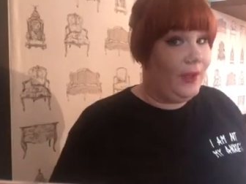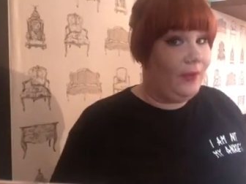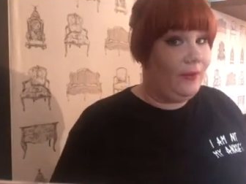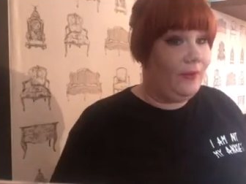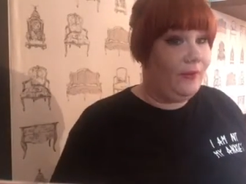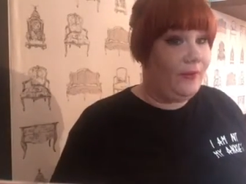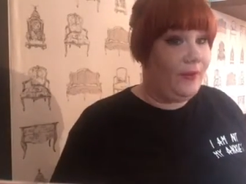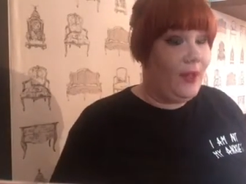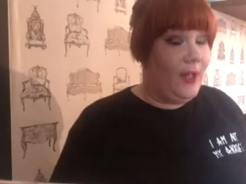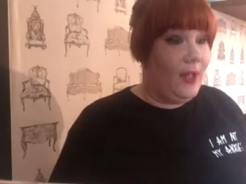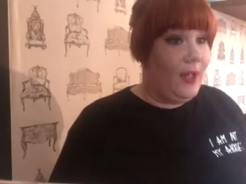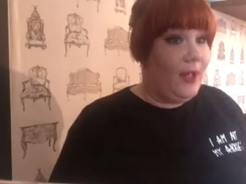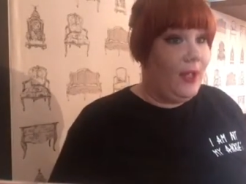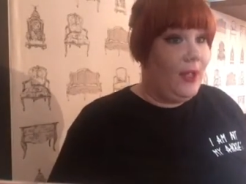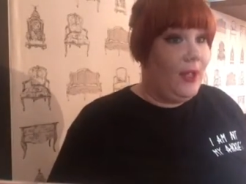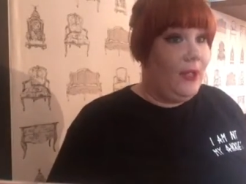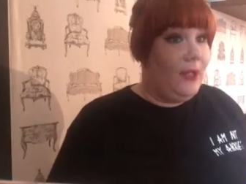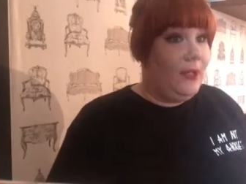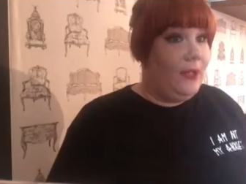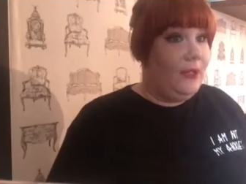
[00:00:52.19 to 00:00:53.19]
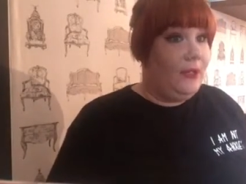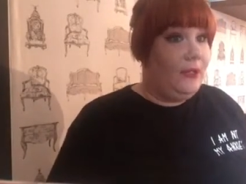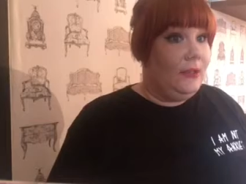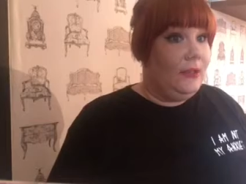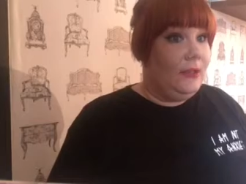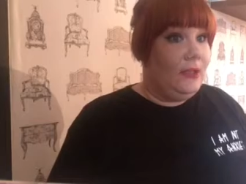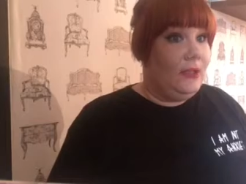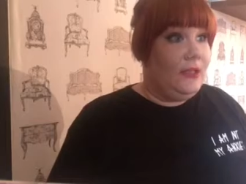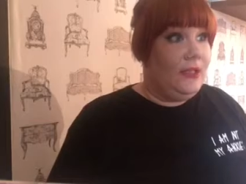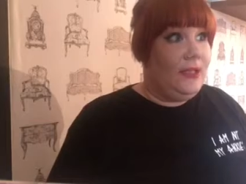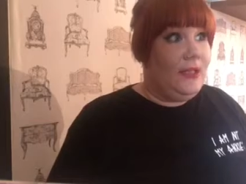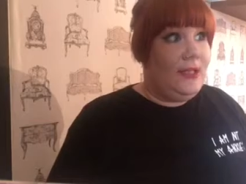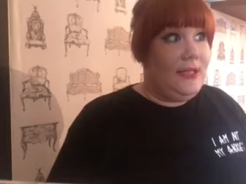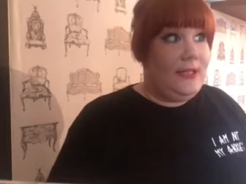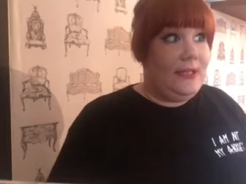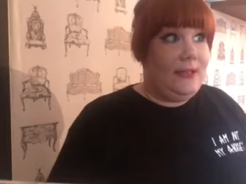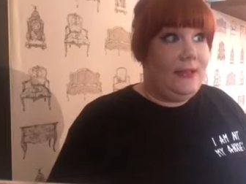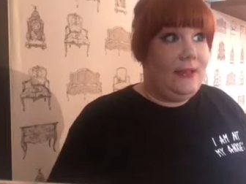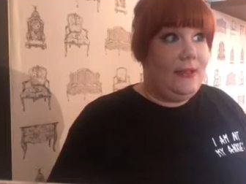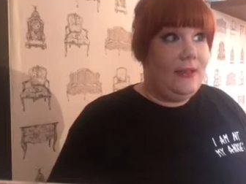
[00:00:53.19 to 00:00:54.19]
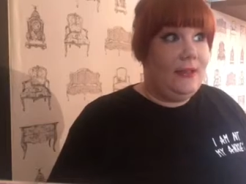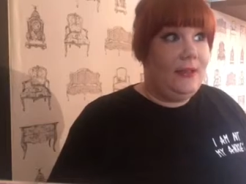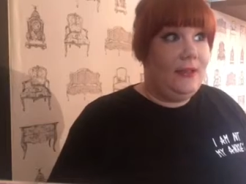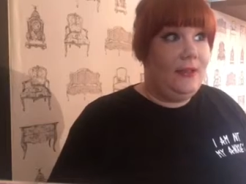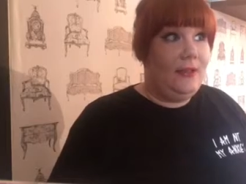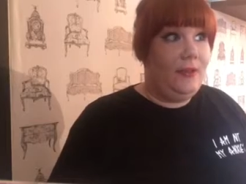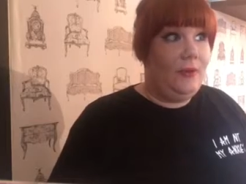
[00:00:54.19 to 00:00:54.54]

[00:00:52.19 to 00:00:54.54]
It's late,